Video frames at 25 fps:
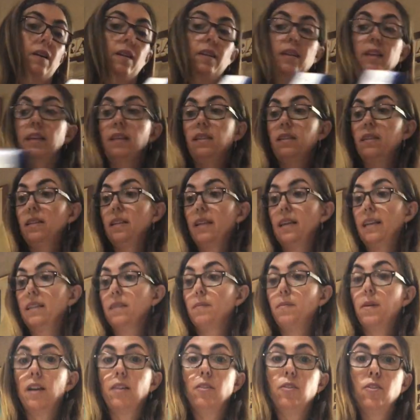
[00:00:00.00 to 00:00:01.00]
This is
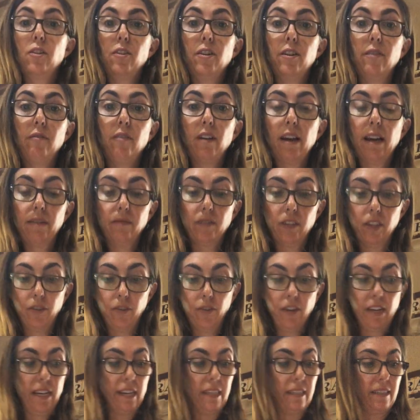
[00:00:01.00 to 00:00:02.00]
about 35
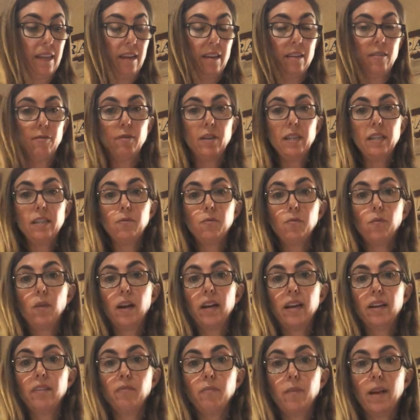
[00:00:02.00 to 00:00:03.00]
degrees. Now, the reason
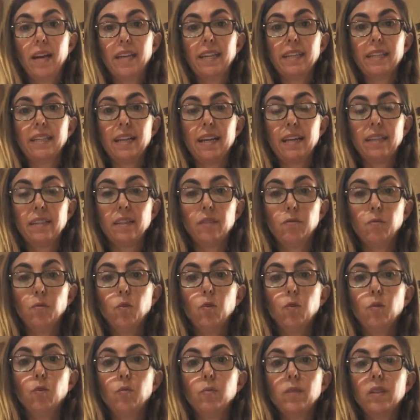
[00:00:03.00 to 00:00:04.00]
why I've made it nice and
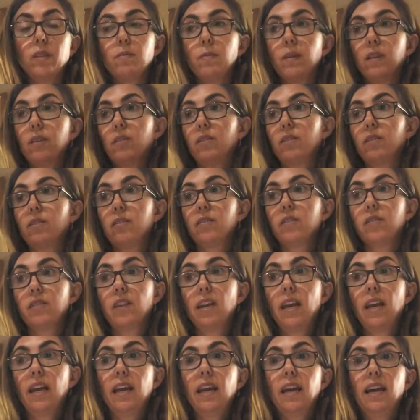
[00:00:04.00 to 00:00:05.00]
warm is because
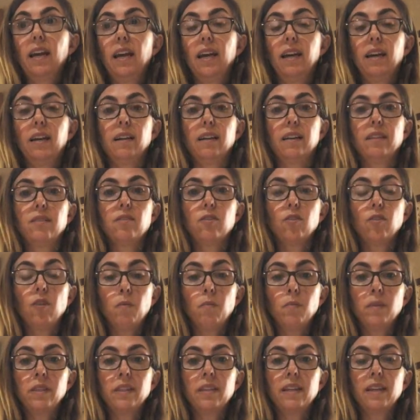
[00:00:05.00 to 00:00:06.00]
it's to
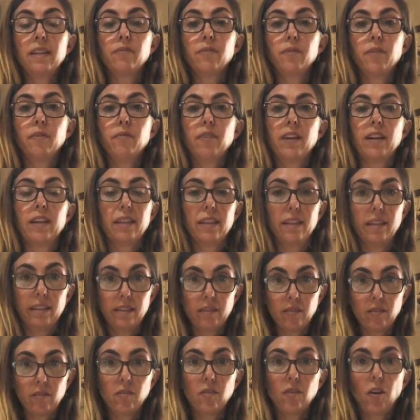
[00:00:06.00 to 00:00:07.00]
compensate for the fact that
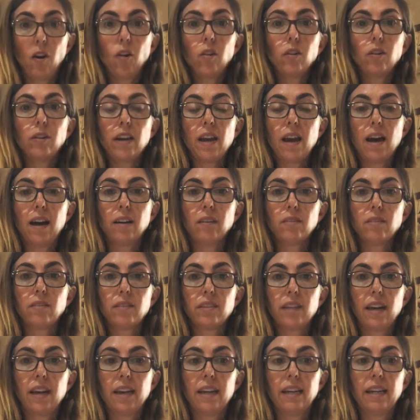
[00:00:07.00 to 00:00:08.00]
it's colder
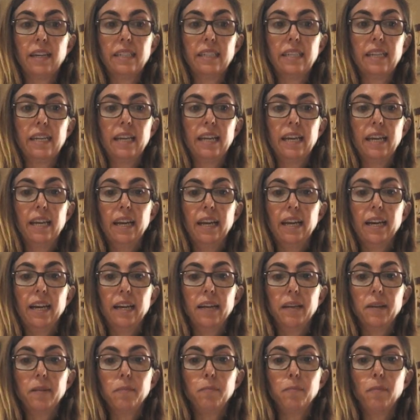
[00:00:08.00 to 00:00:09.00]
outside.
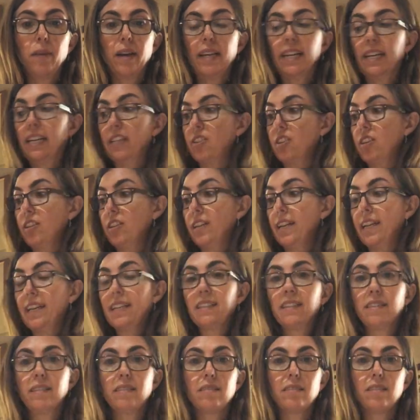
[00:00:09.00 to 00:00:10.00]
My kitchen
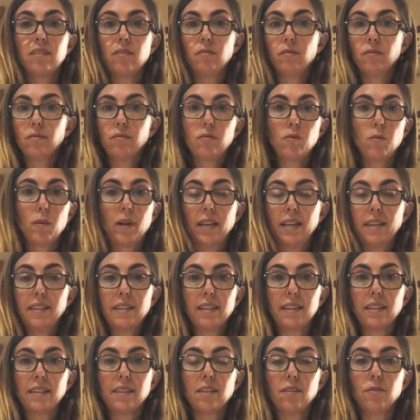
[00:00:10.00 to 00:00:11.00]
isn't
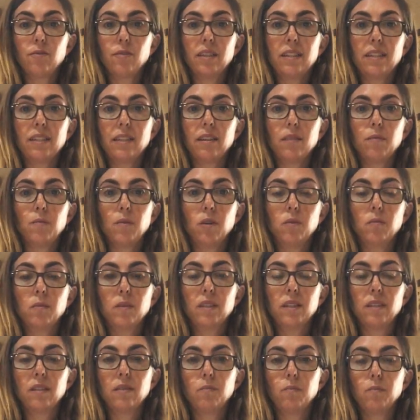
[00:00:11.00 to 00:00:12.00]
26 degrees at the
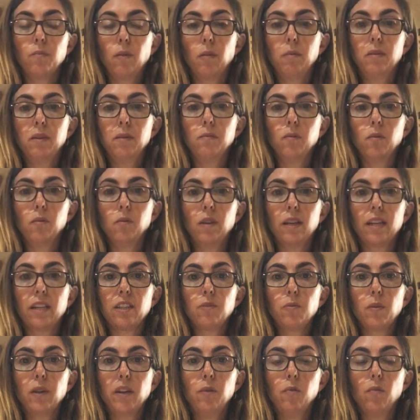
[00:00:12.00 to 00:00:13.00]
moment. It's probably more like
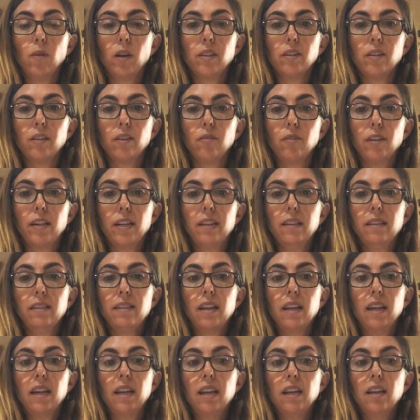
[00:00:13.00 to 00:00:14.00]
21 degrees.
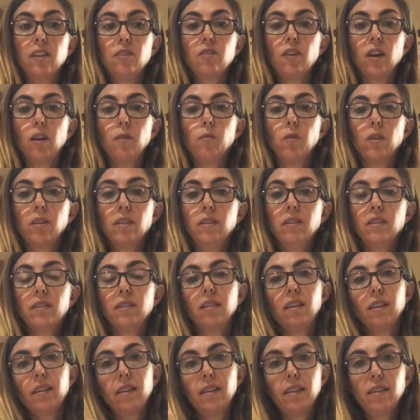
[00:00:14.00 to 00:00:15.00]
So I
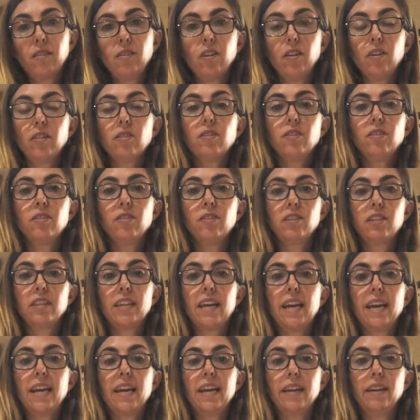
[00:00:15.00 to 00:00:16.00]
want the dough to
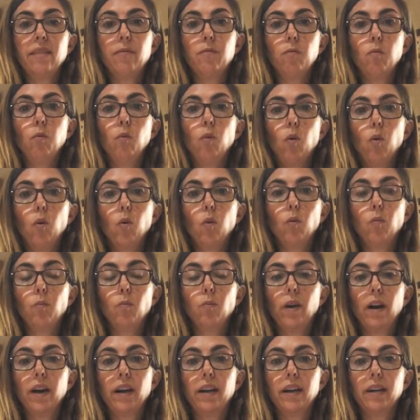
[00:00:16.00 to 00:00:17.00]
stay
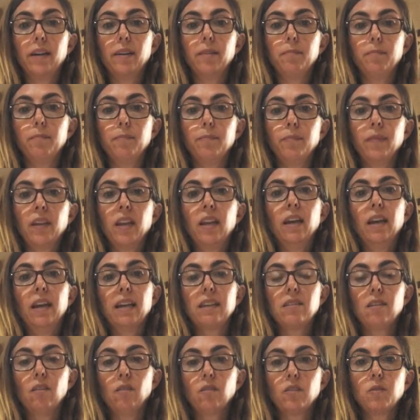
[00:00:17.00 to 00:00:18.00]
warm
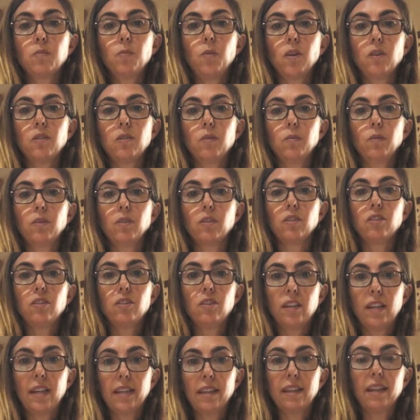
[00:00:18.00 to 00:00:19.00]
as long as possible, just
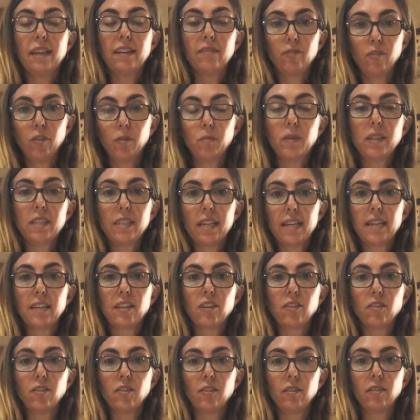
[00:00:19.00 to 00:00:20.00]
to get that
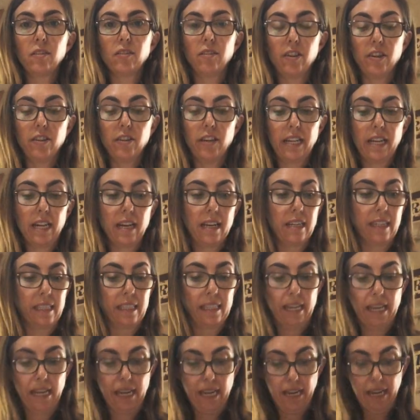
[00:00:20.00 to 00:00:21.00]
fermentation going
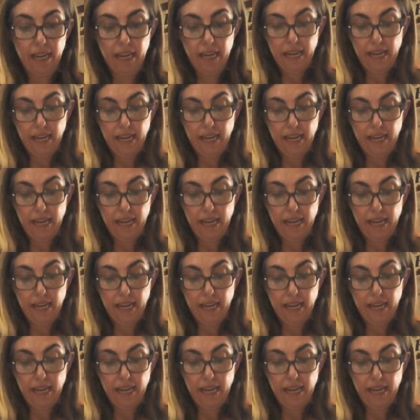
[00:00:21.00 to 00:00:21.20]
nicely.